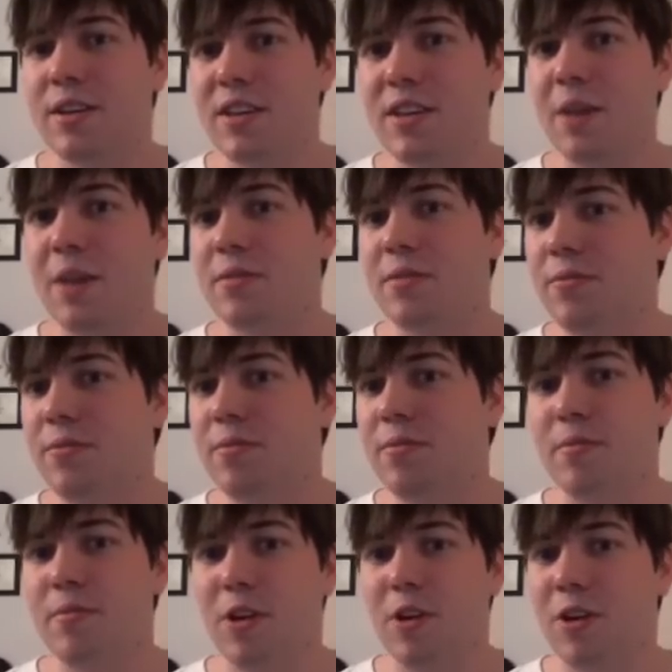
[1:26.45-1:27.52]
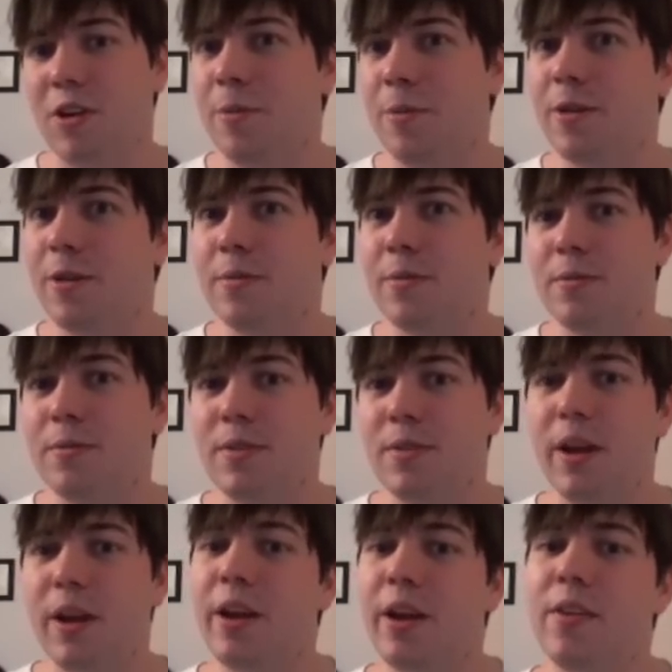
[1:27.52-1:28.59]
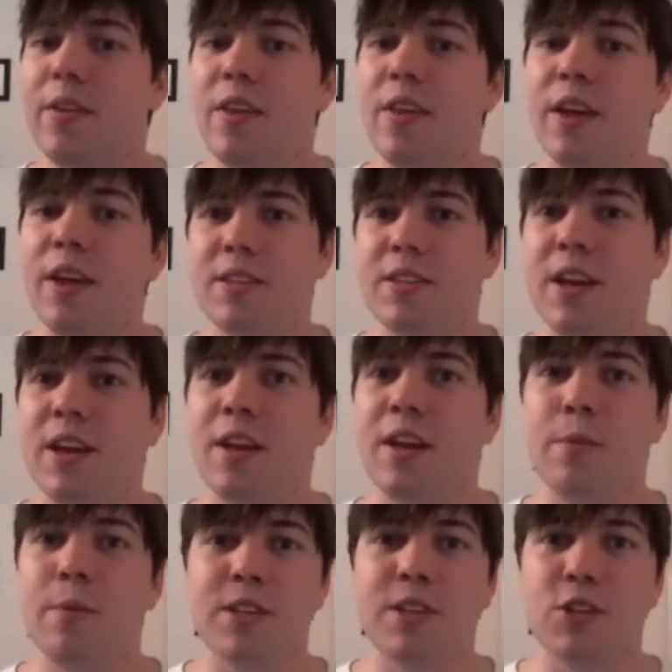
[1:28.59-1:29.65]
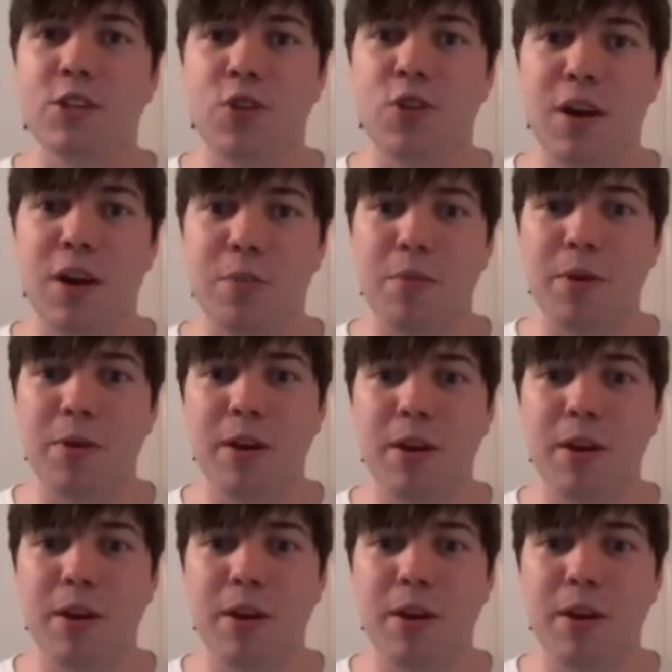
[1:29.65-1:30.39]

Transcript: types of armor and things that enemies could drop.